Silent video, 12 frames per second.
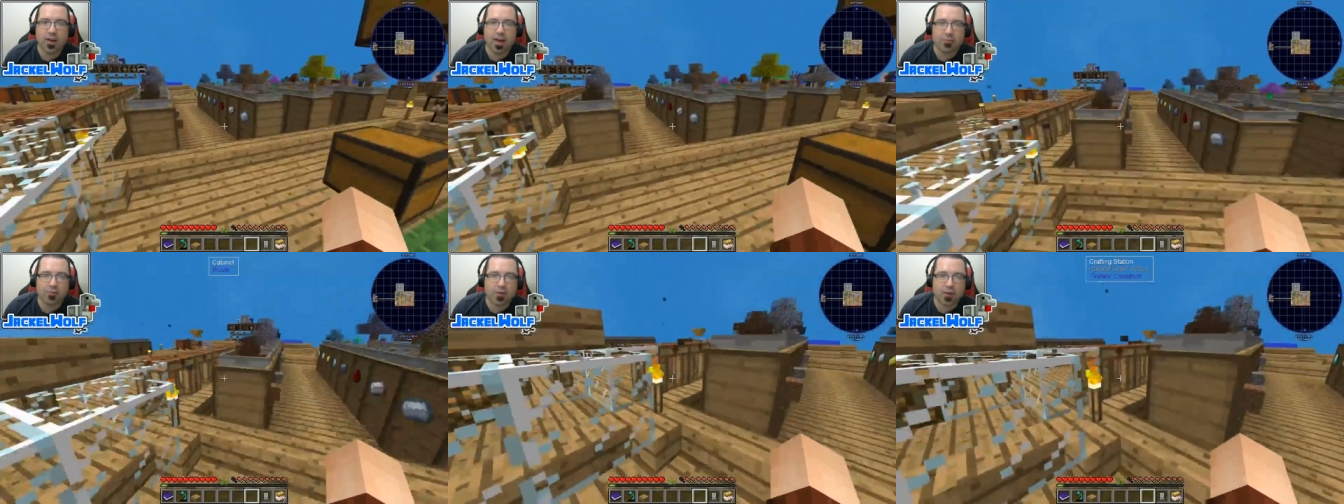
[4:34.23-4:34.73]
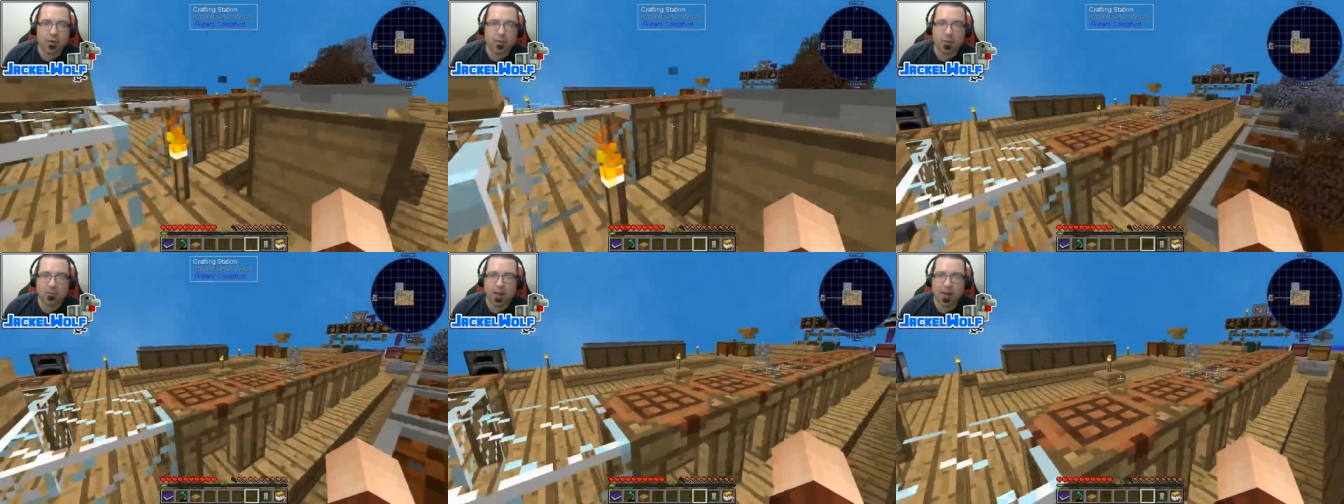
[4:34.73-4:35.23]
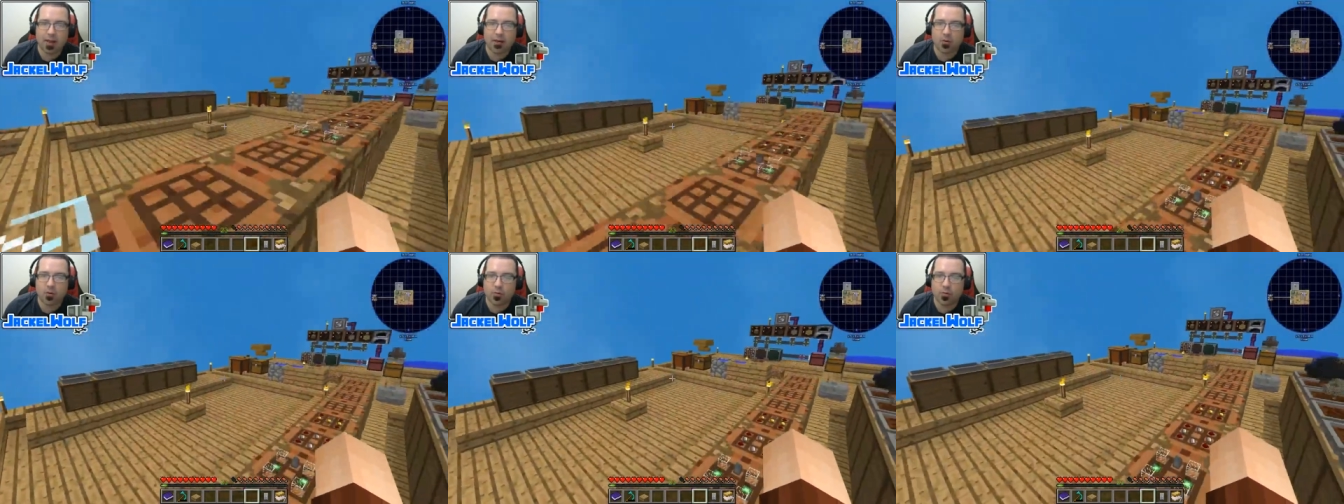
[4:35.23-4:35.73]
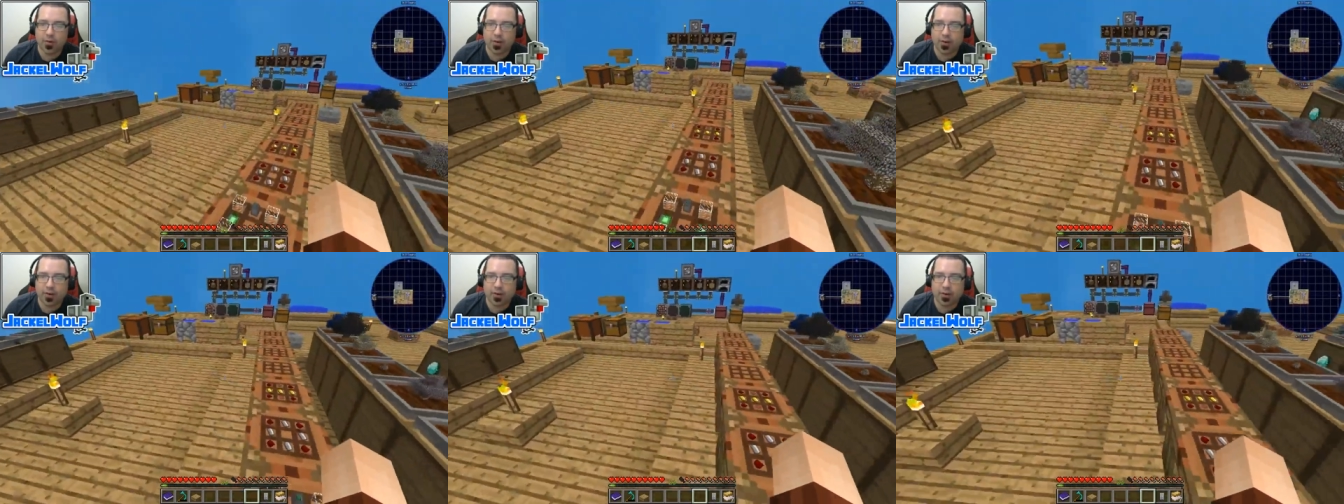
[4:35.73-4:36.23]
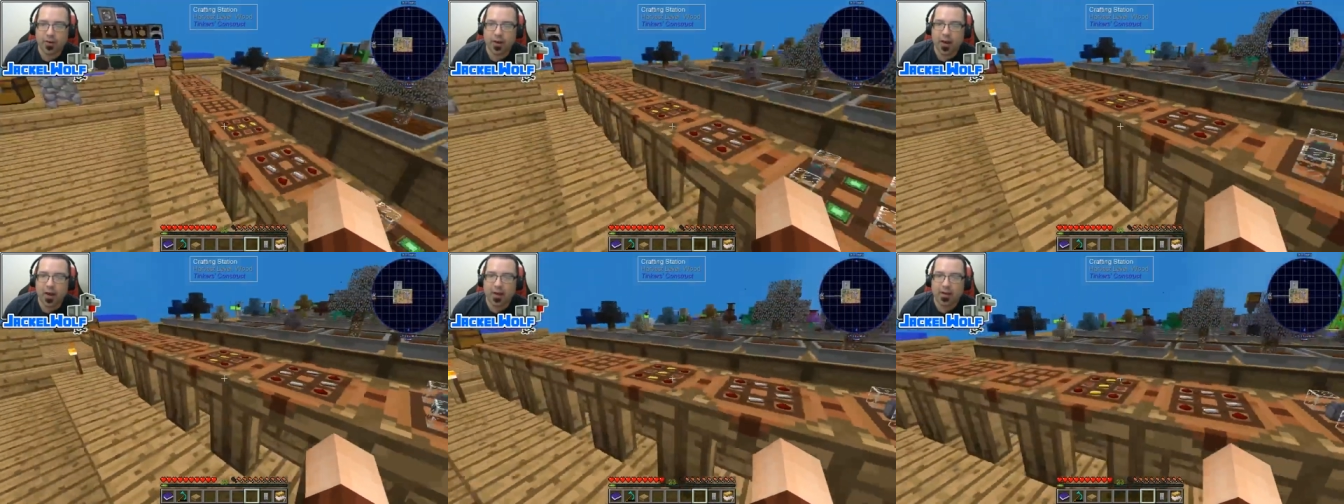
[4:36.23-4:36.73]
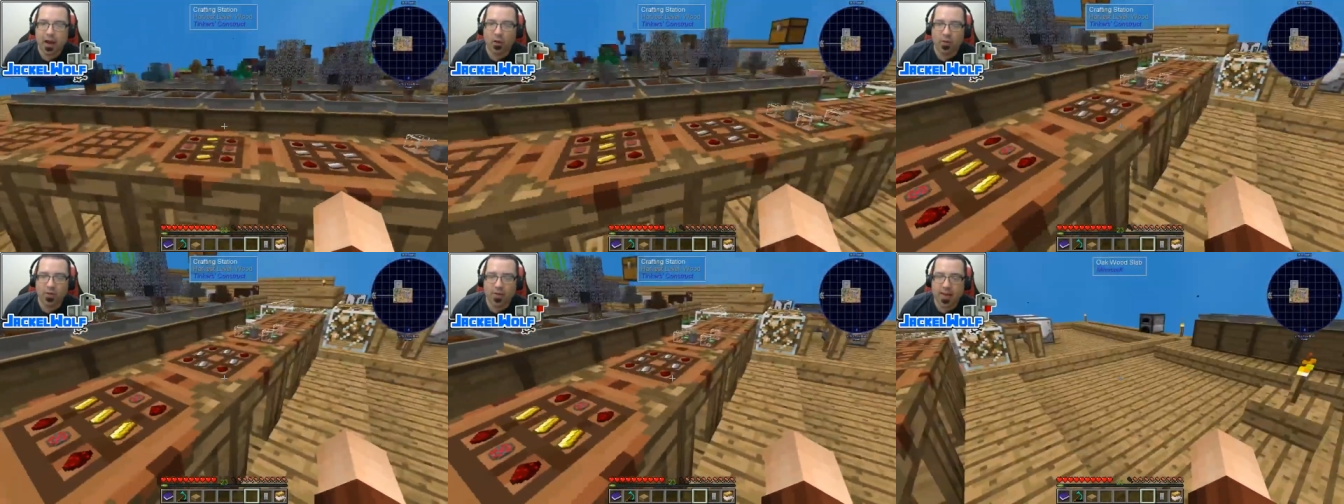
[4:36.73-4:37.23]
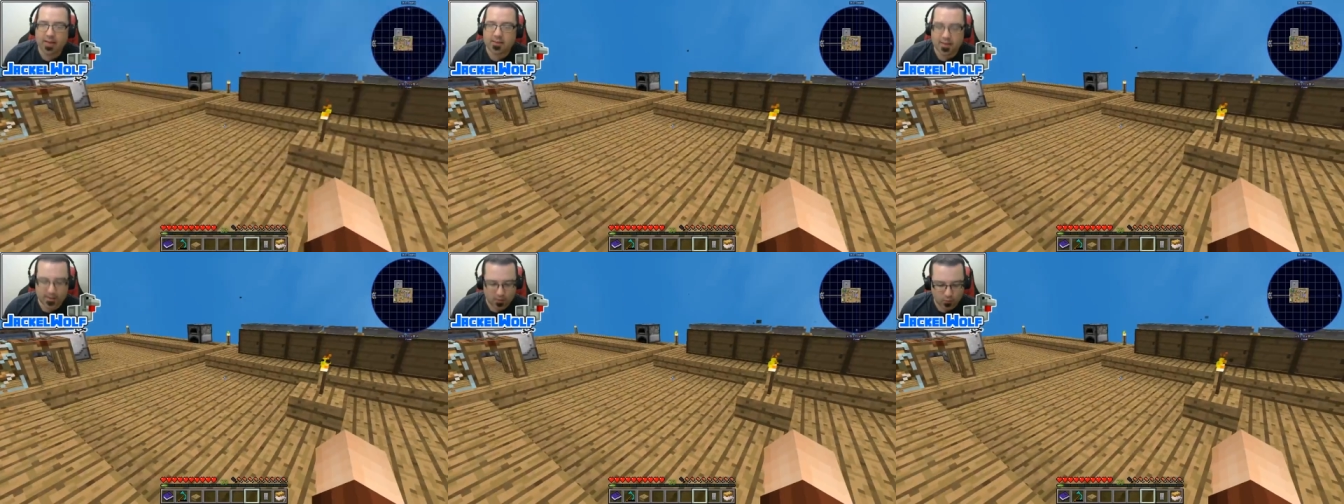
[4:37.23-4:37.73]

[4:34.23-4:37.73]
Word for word: and we're gonna come back over here. Now, the next thing